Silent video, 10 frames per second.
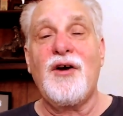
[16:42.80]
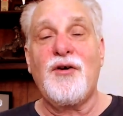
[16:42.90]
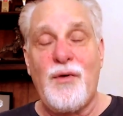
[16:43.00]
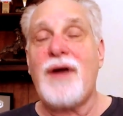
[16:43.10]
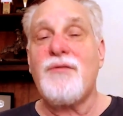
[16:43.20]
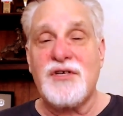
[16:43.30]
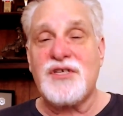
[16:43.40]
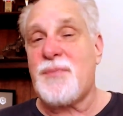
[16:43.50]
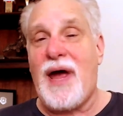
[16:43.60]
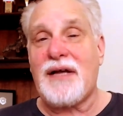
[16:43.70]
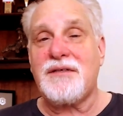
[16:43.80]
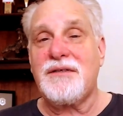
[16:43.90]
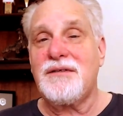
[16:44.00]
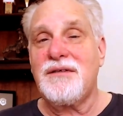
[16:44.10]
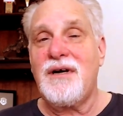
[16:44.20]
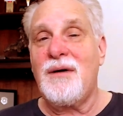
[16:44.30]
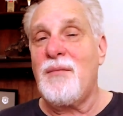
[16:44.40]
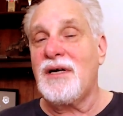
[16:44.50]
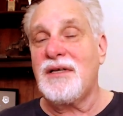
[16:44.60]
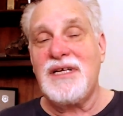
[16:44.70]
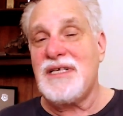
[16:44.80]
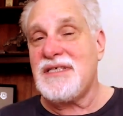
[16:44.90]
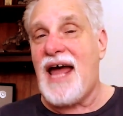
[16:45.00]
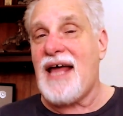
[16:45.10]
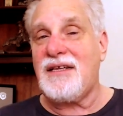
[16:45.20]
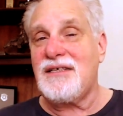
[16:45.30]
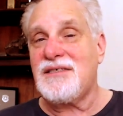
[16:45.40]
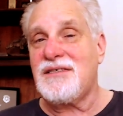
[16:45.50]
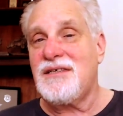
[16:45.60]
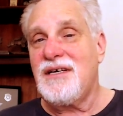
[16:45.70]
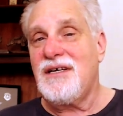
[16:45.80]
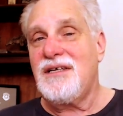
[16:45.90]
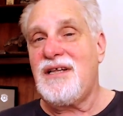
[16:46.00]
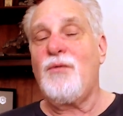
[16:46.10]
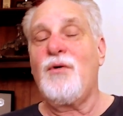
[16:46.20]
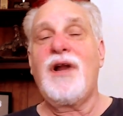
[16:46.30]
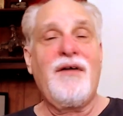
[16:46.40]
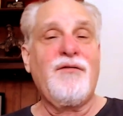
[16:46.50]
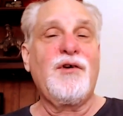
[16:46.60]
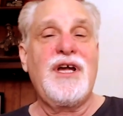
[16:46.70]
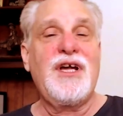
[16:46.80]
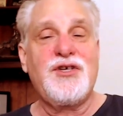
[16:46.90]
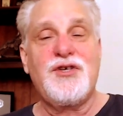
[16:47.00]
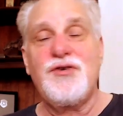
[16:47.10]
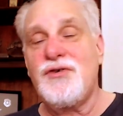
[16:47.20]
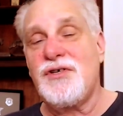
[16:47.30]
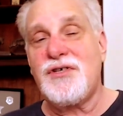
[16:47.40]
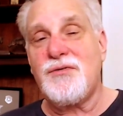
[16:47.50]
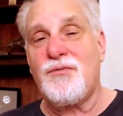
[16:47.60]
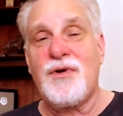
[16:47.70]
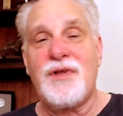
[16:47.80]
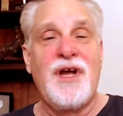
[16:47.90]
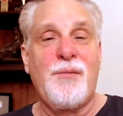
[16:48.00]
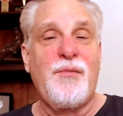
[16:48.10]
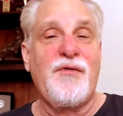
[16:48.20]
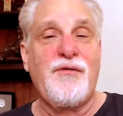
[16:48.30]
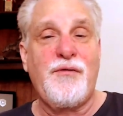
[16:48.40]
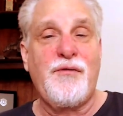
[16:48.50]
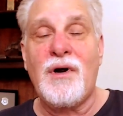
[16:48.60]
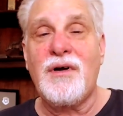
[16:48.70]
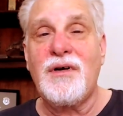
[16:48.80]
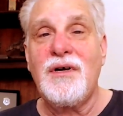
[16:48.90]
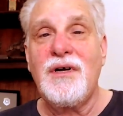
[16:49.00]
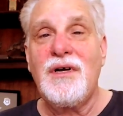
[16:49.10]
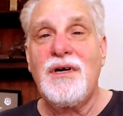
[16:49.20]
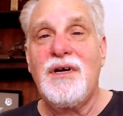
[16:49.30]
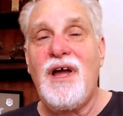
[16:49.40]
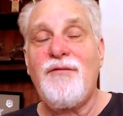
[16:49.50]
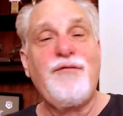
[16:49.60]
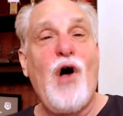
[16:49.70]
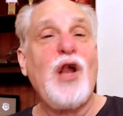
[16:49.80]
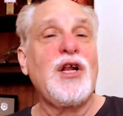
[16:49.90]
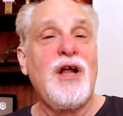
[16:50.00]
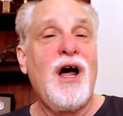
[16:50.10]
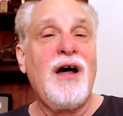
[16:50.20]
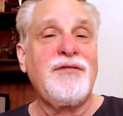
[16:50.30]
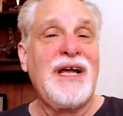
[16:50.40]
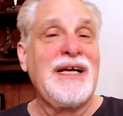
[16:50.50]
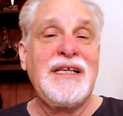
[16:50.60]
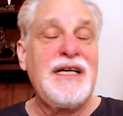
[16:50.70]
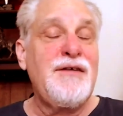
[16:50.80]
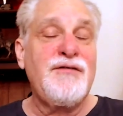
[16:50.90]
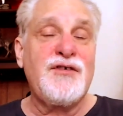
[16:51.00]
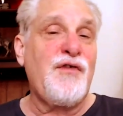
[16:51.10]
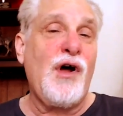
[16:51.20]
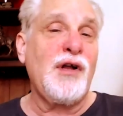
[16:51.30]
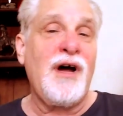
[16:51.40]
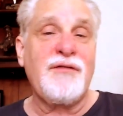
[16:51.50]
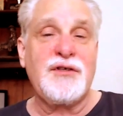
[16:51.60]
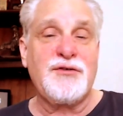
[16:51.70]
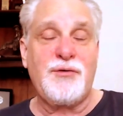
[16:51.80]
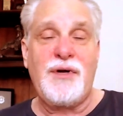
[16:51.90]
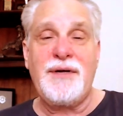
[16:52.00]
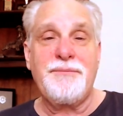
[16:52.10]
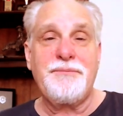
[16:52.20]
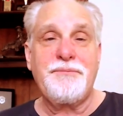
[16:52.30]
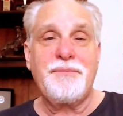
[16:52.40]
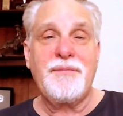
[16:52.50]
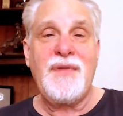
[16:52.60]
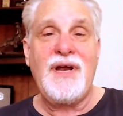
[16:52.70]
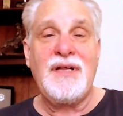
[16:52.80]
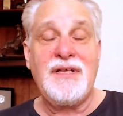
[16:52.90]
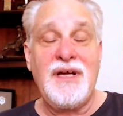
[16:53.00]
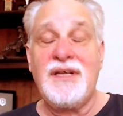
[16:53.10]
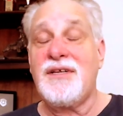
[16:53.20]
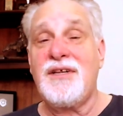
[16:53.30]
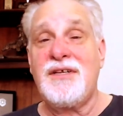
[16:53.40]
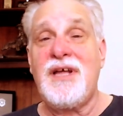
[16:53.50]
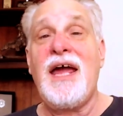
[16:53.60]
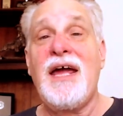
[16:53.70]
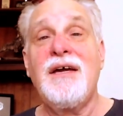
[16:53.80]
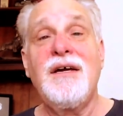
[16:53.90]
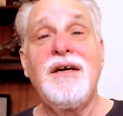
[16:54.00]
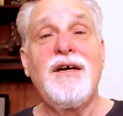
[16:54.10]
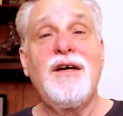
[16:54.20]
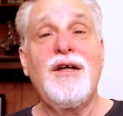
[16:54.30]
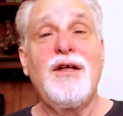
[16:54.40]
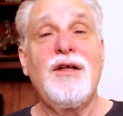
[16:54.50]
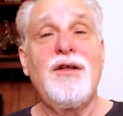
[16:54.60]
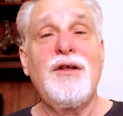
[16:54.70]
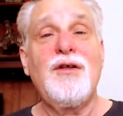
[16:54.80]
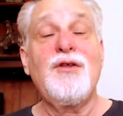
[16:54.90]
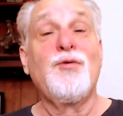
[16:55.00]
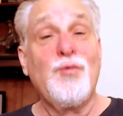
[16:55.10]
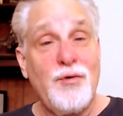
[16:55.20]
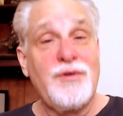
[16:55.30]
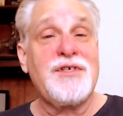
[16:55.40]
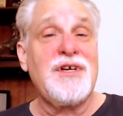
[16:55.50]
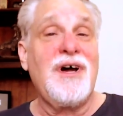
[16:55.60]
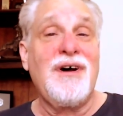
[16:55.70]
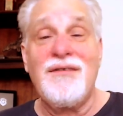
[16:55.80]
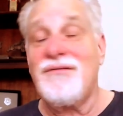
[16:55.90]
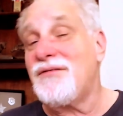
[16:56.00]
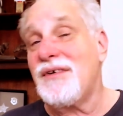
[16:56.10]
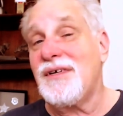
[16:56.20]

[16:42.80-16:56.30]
great respect among these athletes, that whatever issues were there before have fallen off like leaves fall off a tree. And at the end of the day, the roots of